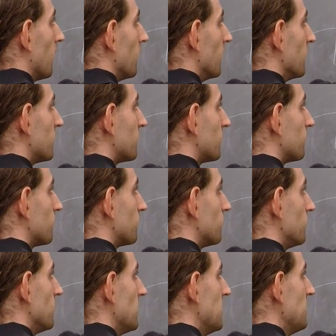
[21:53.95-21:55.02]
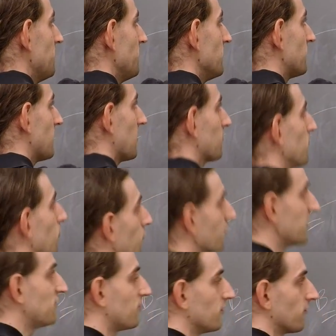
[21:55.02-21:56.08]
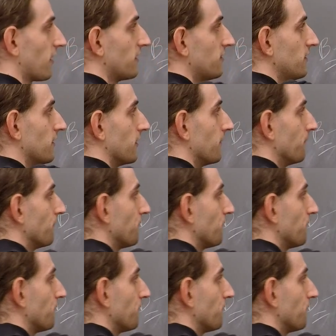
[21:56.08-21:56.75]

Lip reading: this infinitesimal region right here.